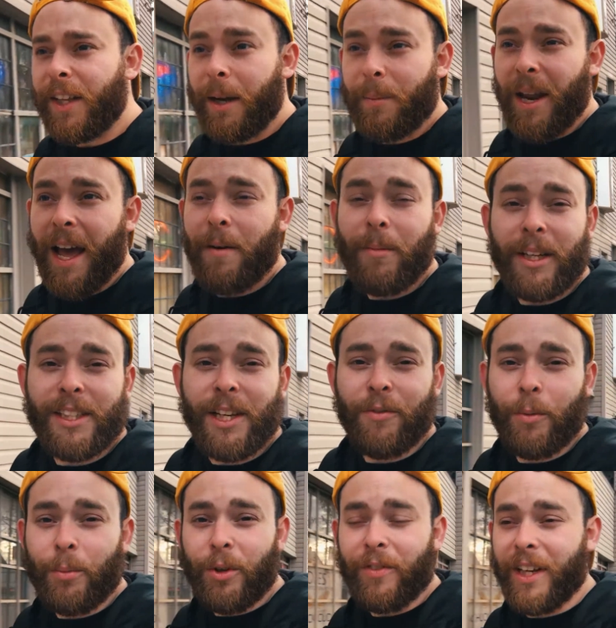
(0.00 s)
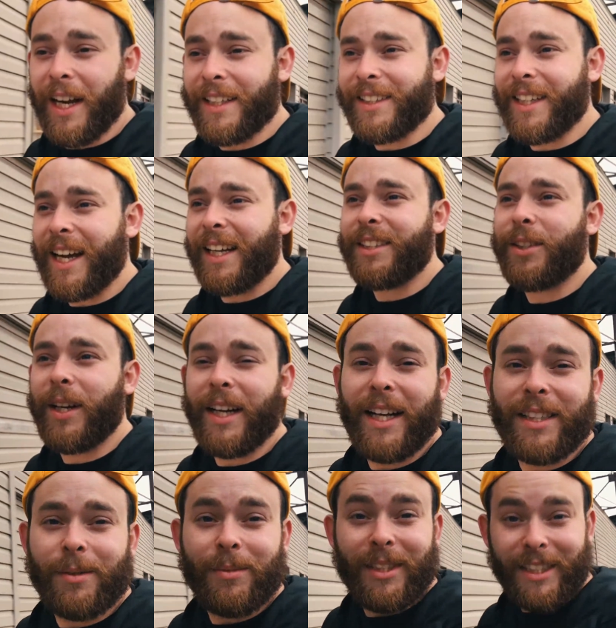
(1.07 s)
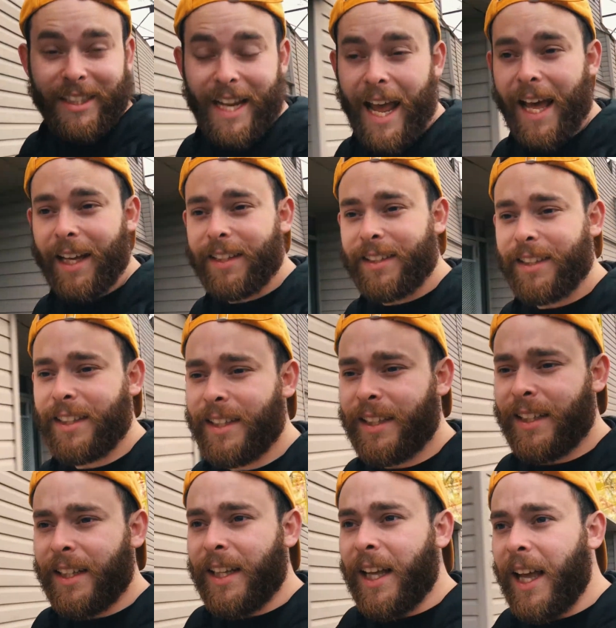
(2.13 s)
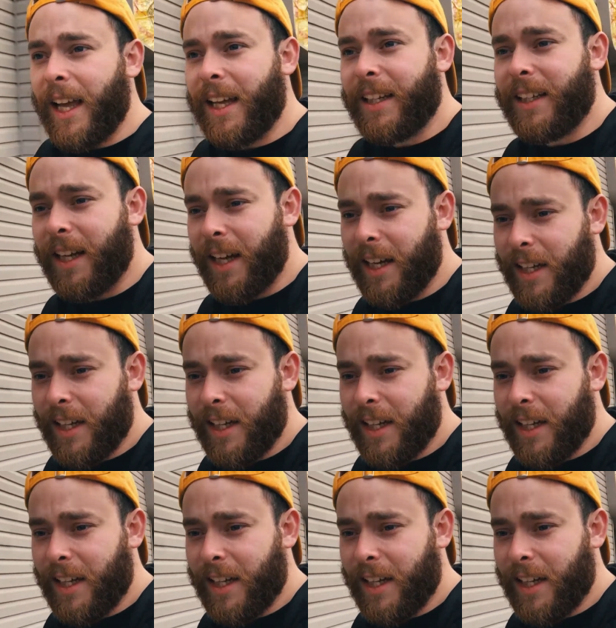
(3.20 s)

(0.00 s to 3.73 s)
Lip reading: think I'm gonna have myself a movie night tonight, so I got some snacks and